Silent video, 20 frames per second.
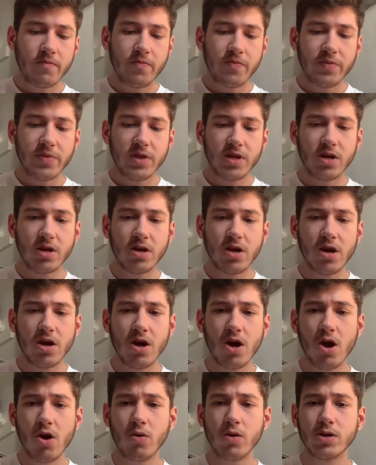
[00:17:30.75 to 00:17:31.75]
The
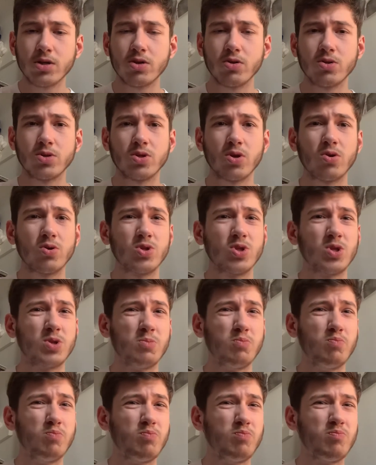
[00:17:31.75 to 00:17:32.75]
characters are just
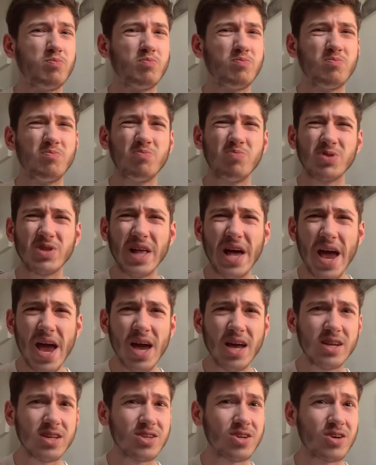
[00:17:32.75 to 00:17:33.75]

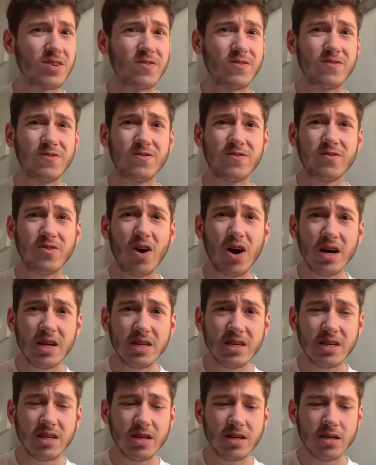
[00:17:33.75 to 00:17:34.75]
bland and
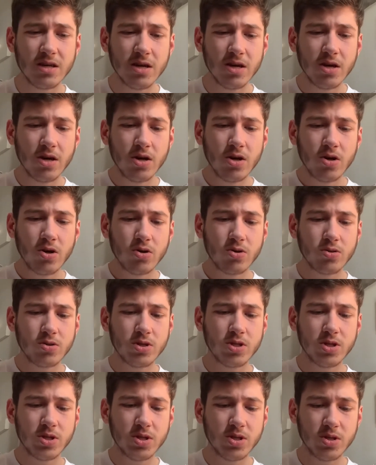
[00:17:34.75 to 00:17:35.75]
unfunny, or
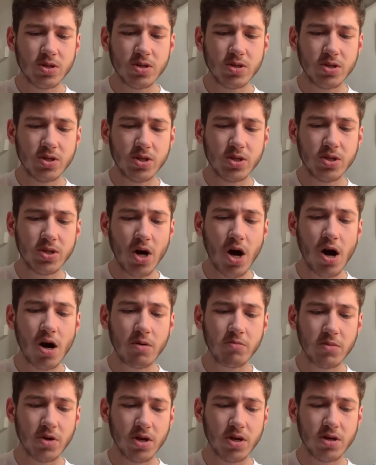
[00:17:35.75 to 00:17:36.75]
just
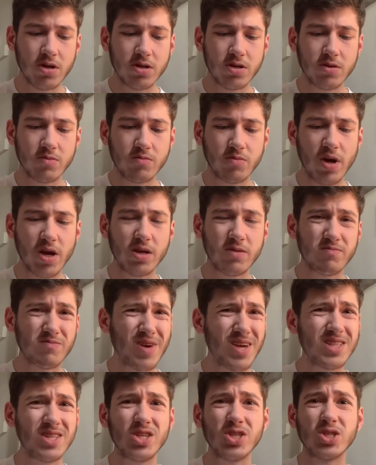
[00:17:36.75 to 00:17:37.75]
dumb,
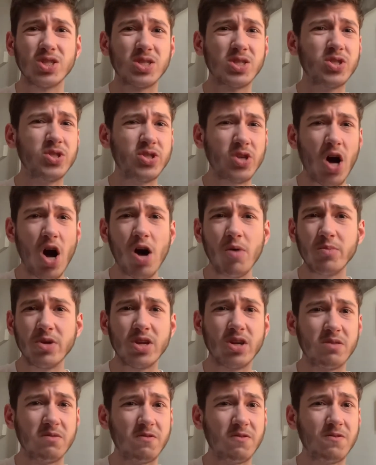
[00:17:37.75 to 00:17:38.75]
mainly just dumb and
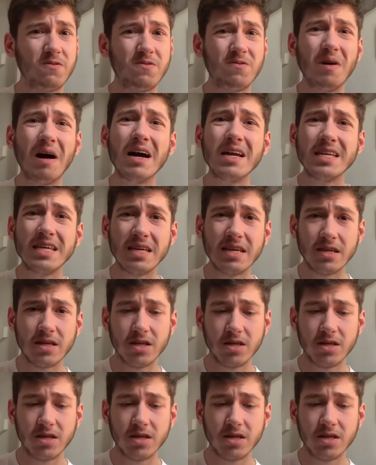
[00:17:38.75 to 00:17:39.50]
unfunny.